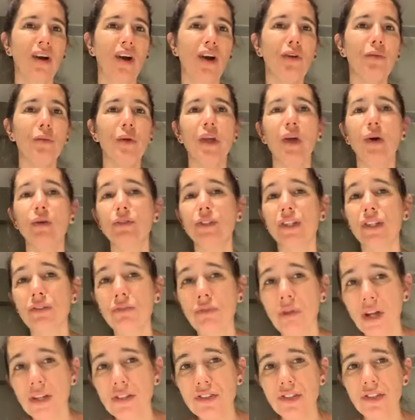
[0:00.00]
Are we holding
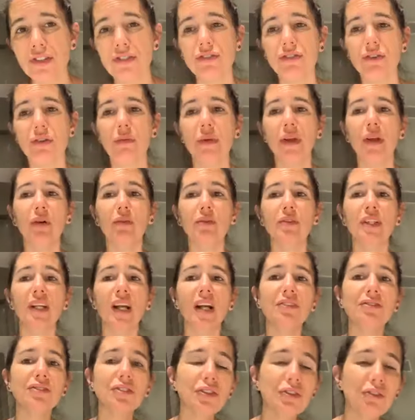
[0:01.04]
grudges? Are we holding
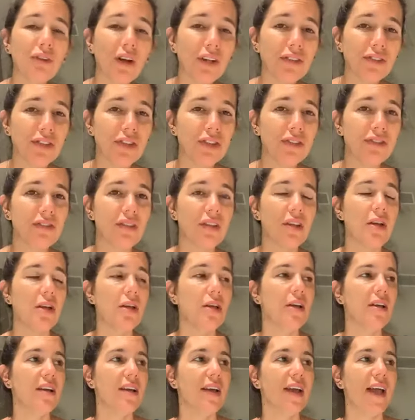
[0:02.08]
on to grudges?
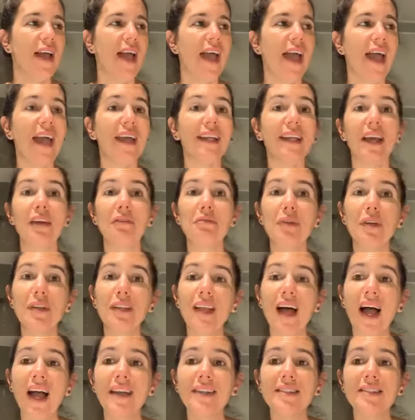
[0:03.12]
And I
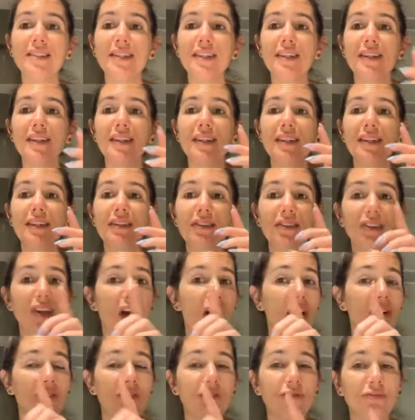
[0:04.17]
realized,
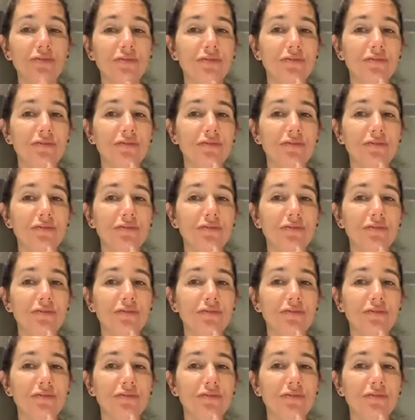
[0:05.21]
no.